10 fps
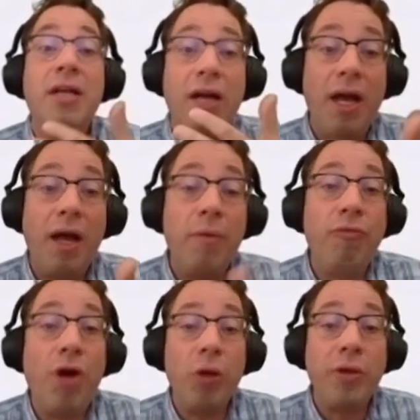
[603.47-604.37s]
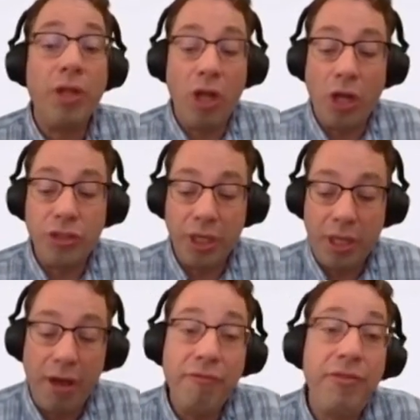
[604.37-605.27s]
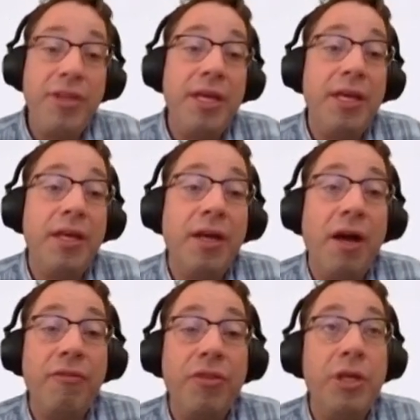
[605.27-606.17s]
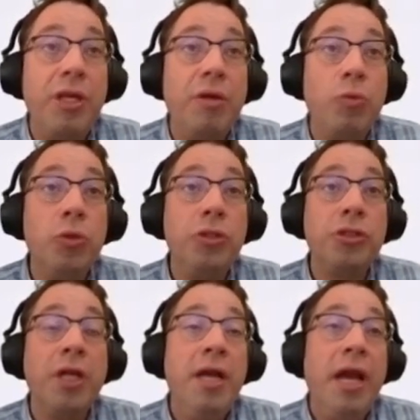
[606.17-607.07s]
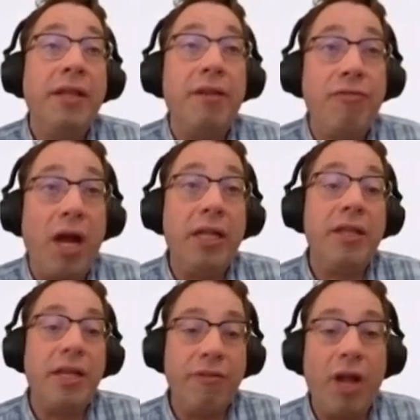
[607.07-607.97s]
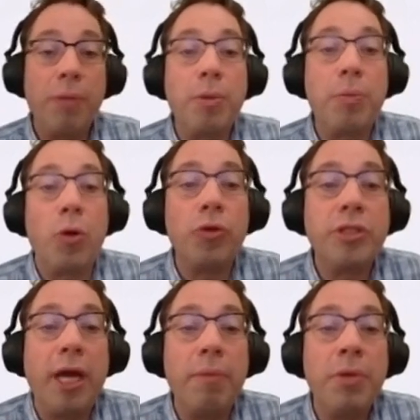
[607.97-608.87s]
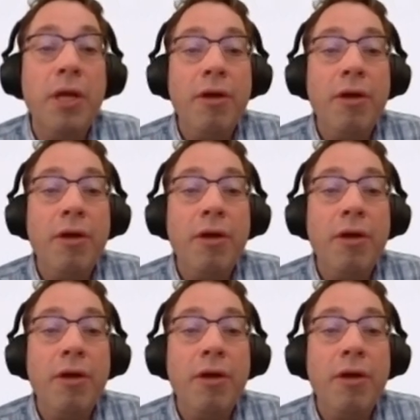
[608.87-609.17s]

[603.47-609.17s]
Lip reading: following the logic of the rules. And then finally, they developed a prototype for the